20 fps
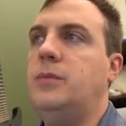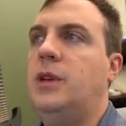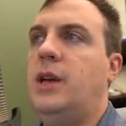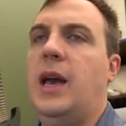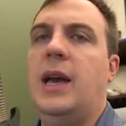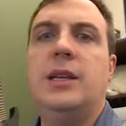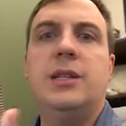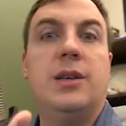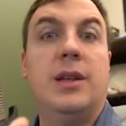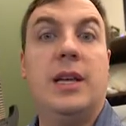
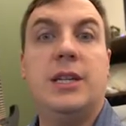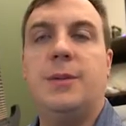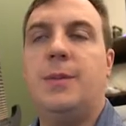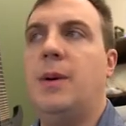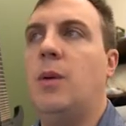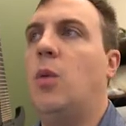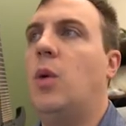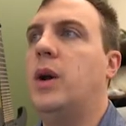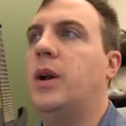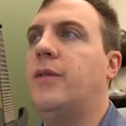Okay, so that should
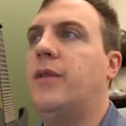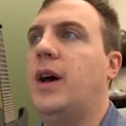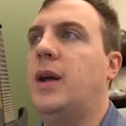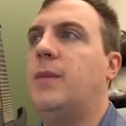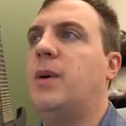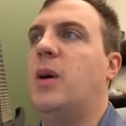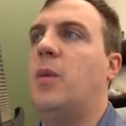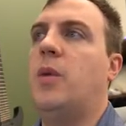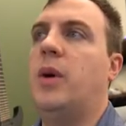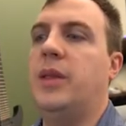be 1
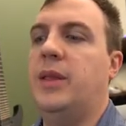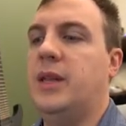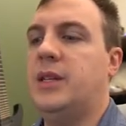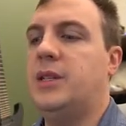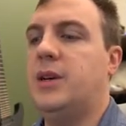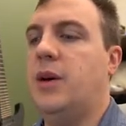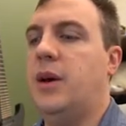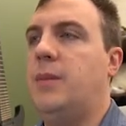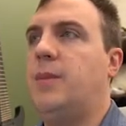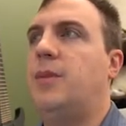divided by 1. Let's
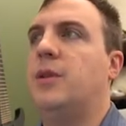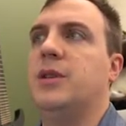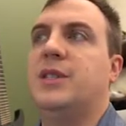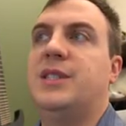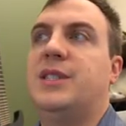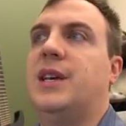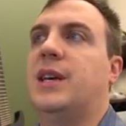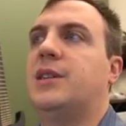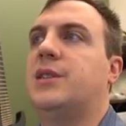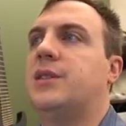go ahead and put
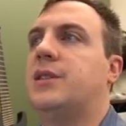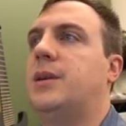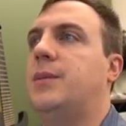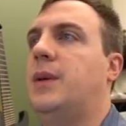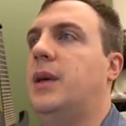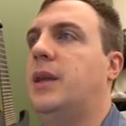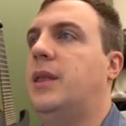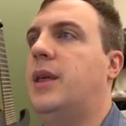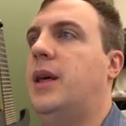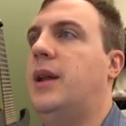6 or
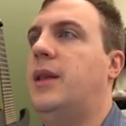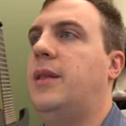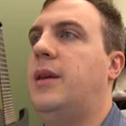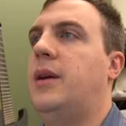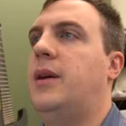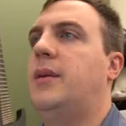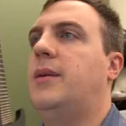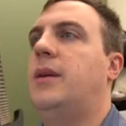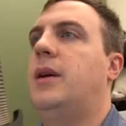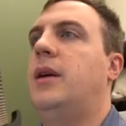something like that in
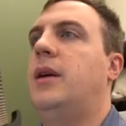there.